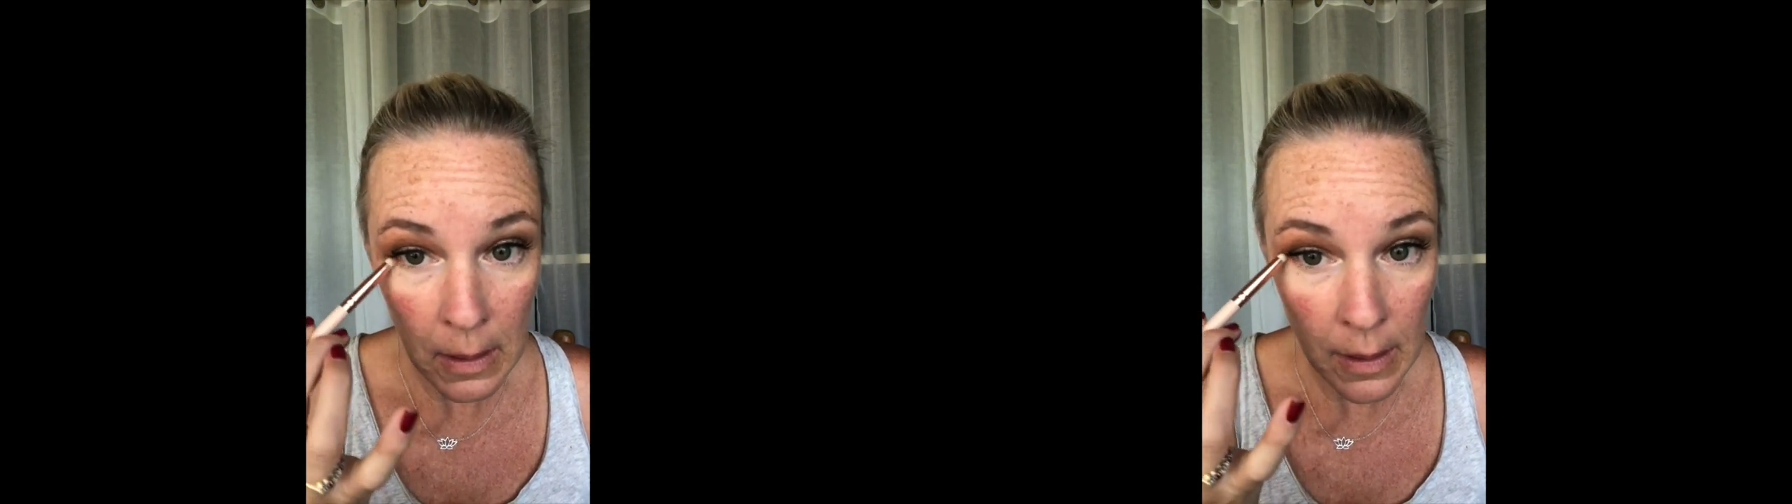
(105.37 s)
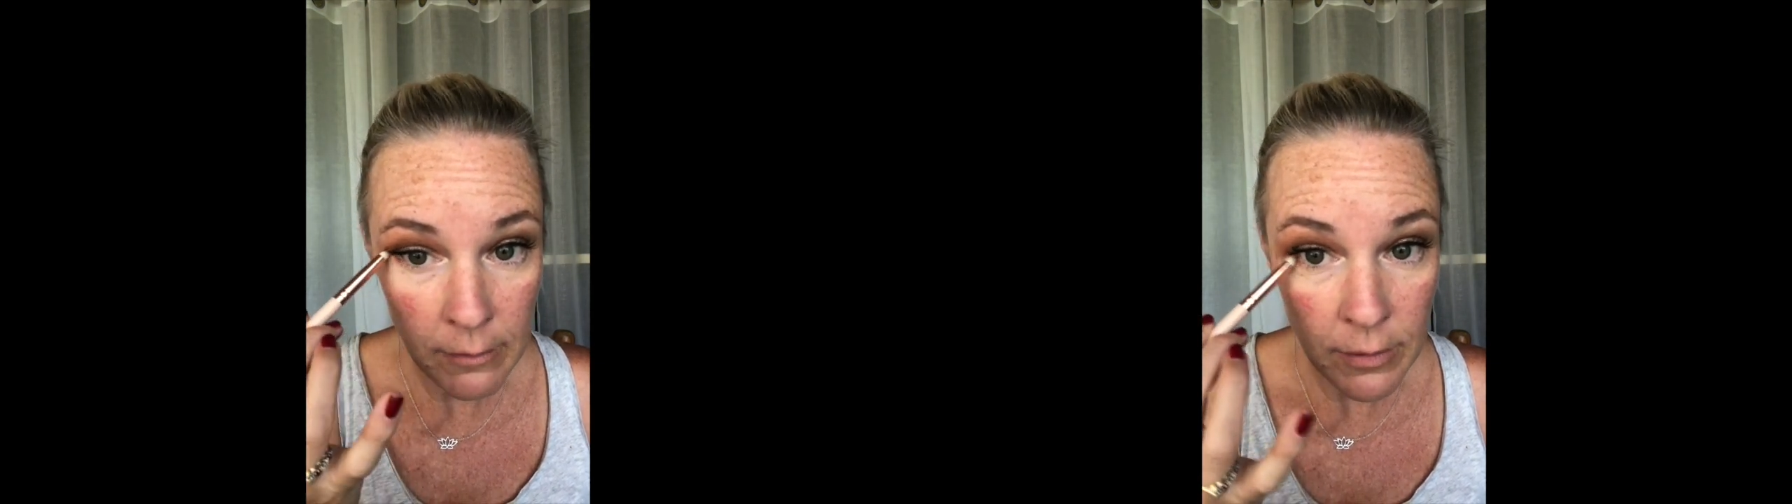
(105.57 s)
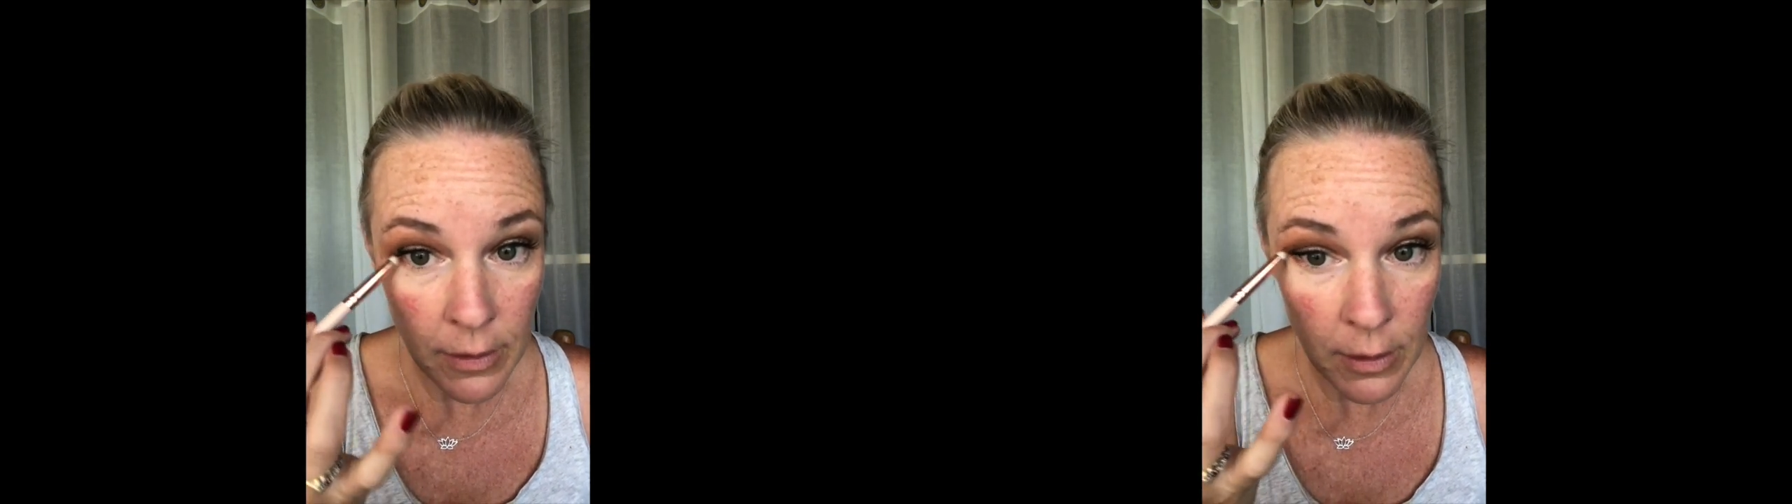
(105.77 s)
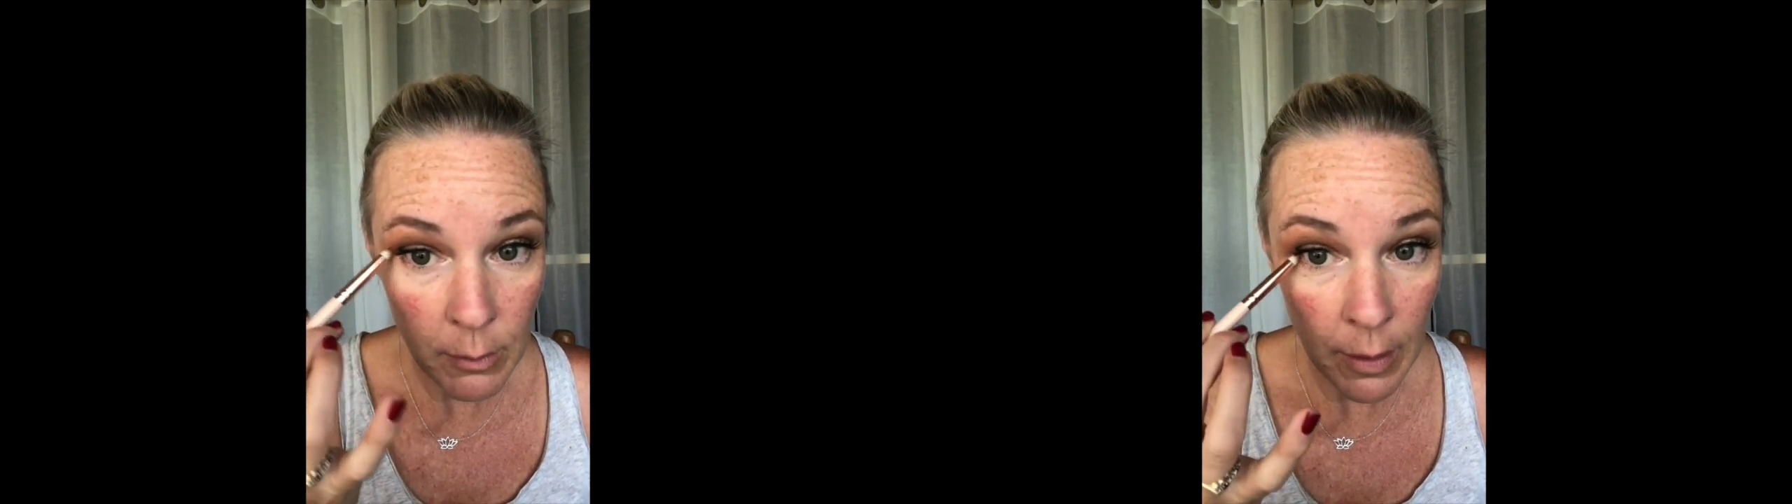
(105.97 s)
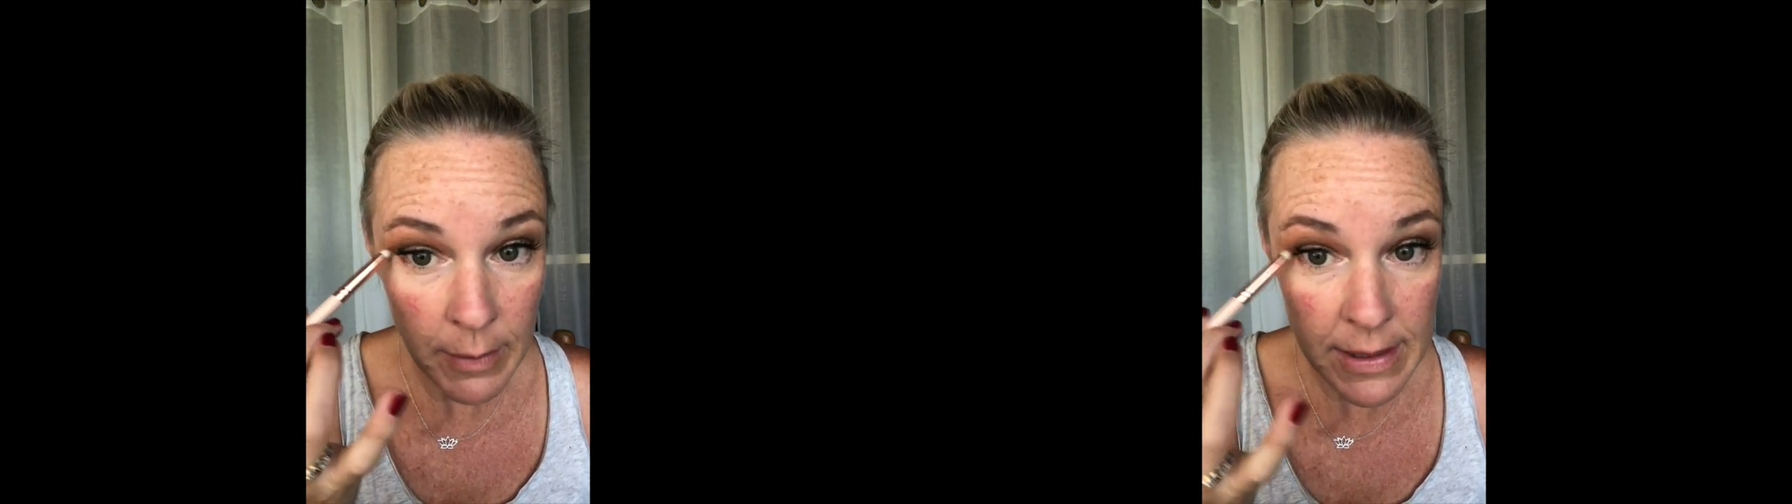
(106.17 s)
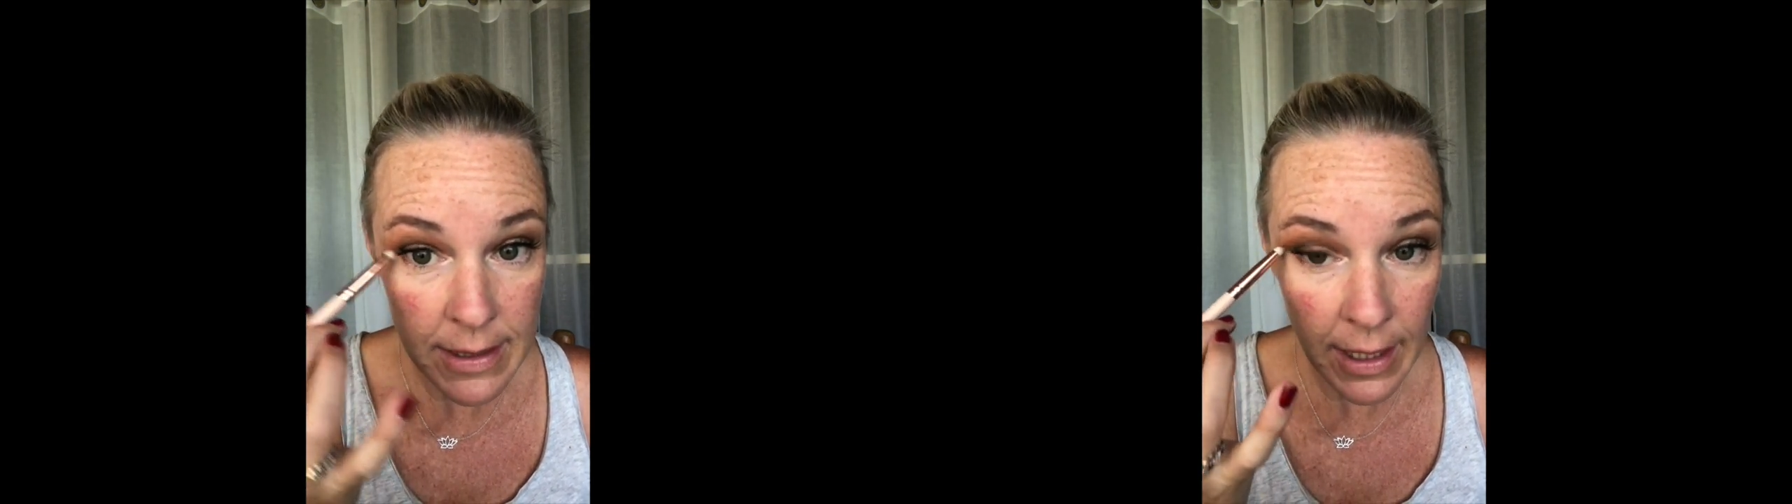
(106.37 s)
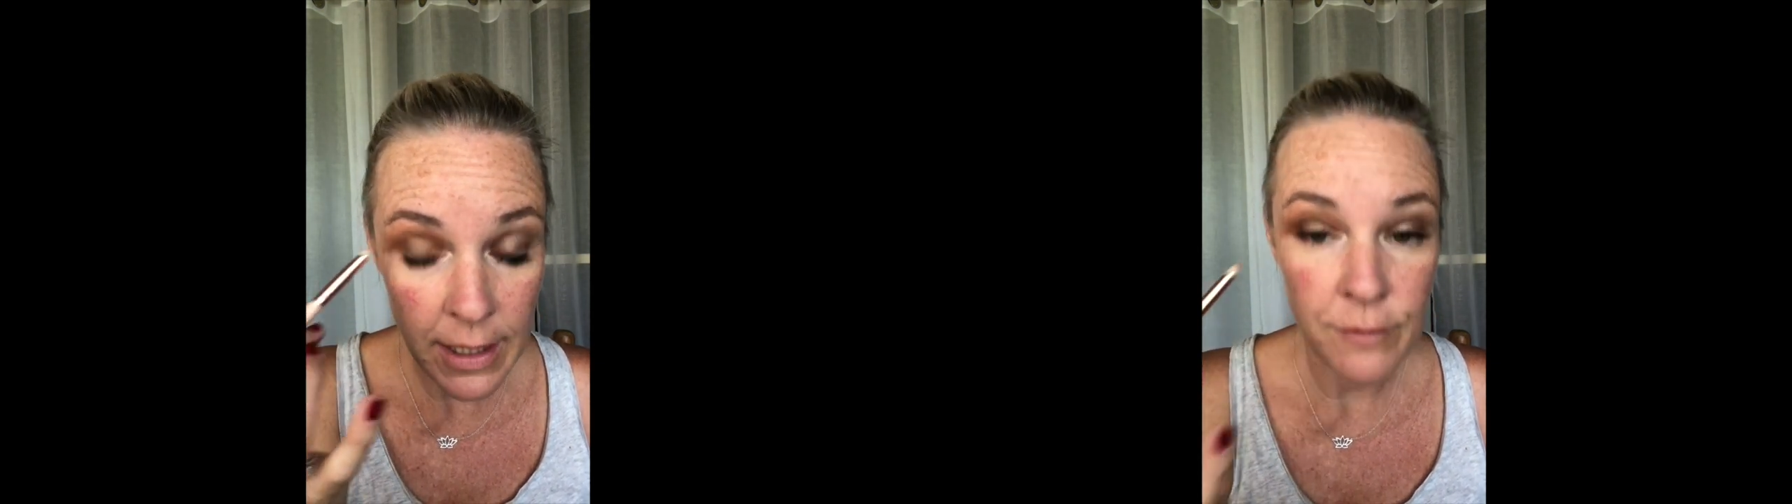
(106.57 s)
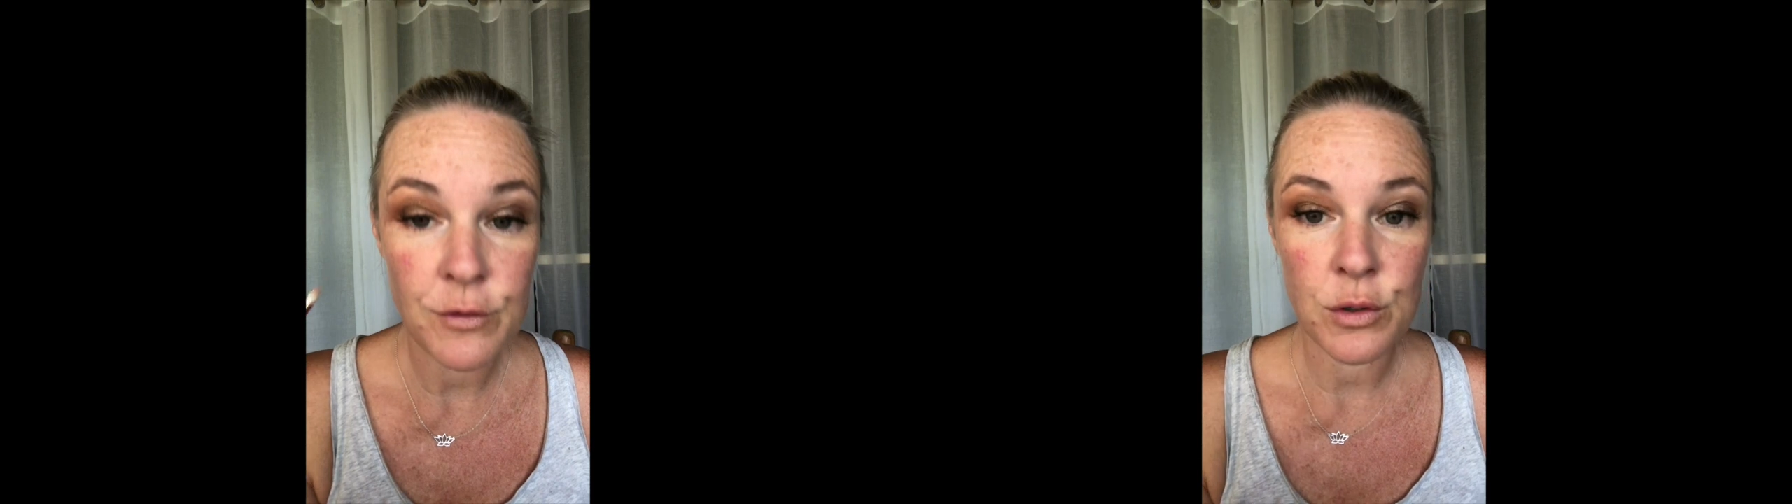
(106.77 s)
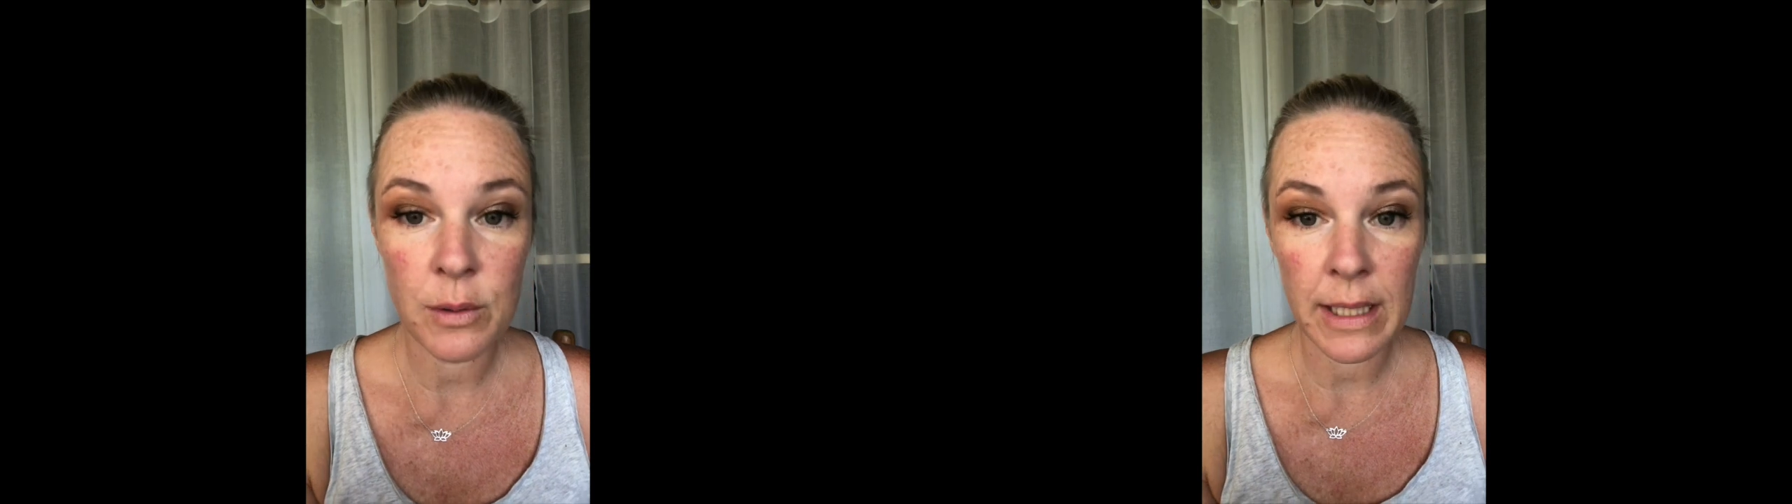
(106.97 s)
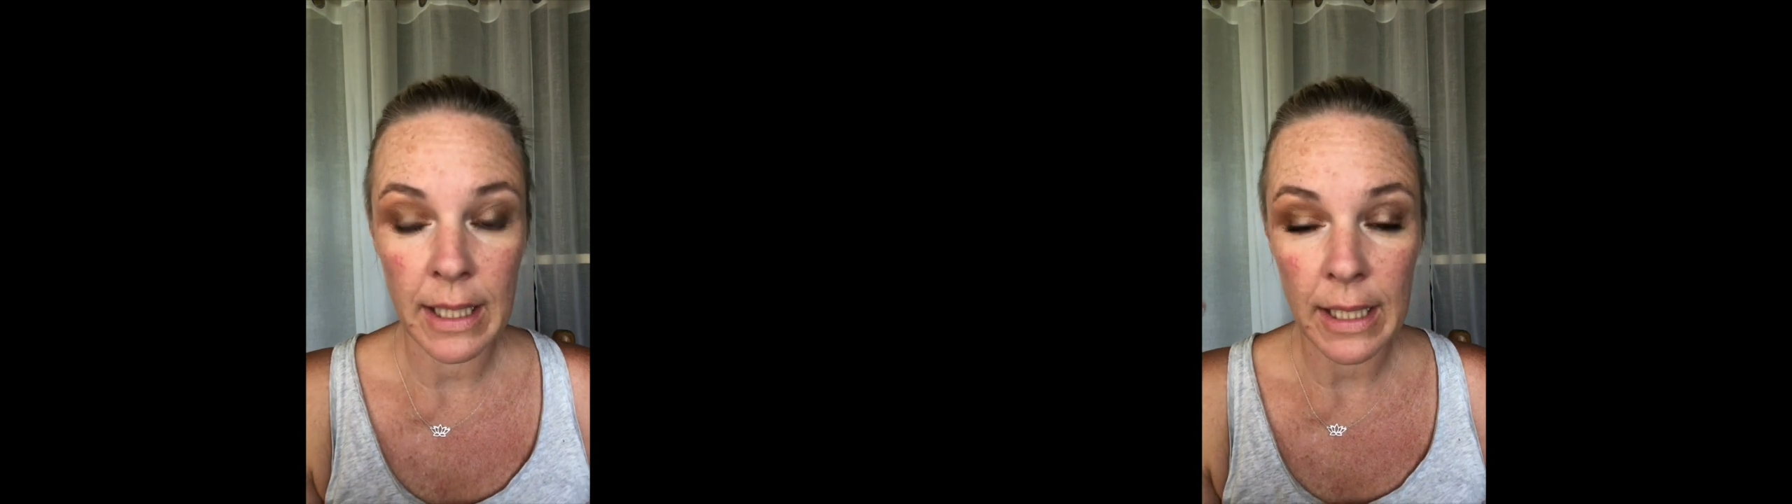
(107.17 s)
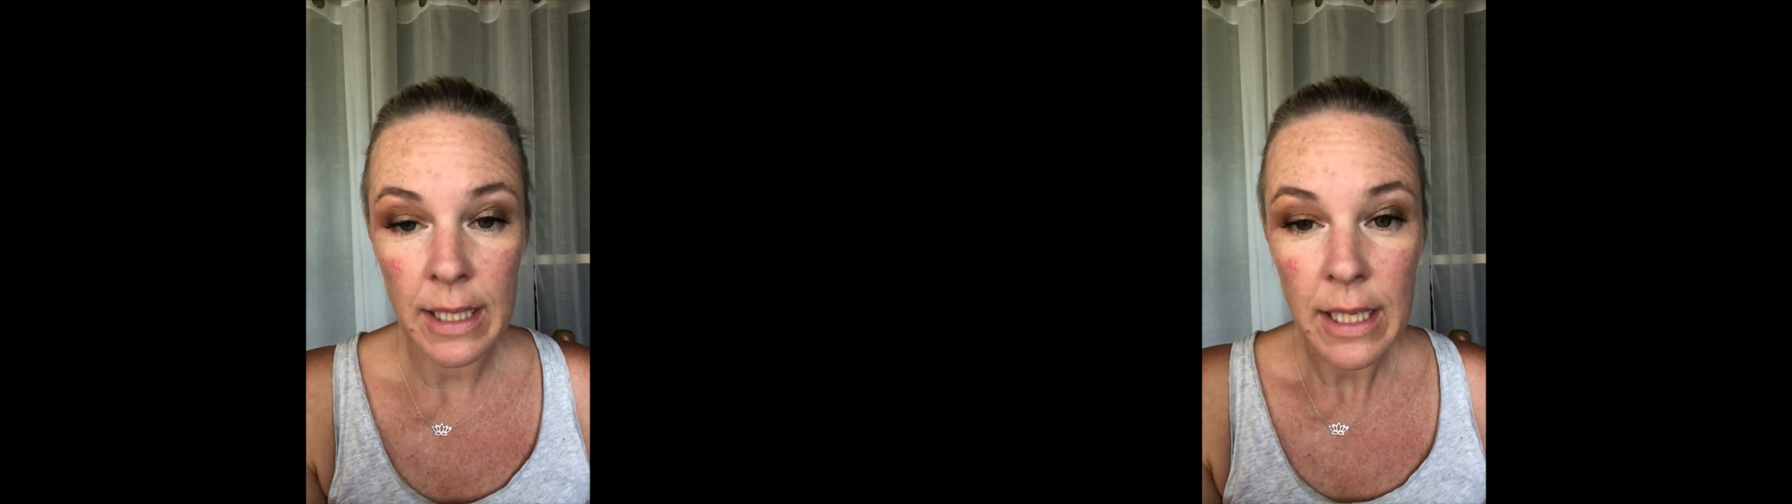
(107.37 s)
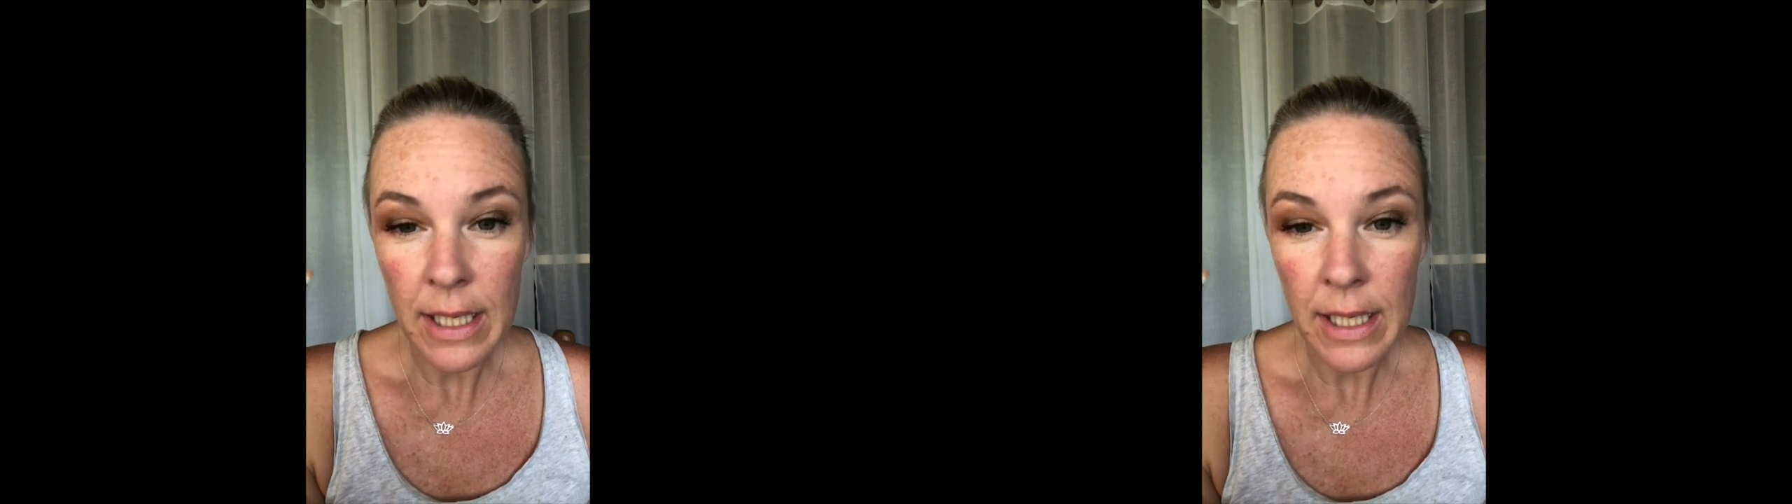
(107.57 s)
even though you might be scared of doing it,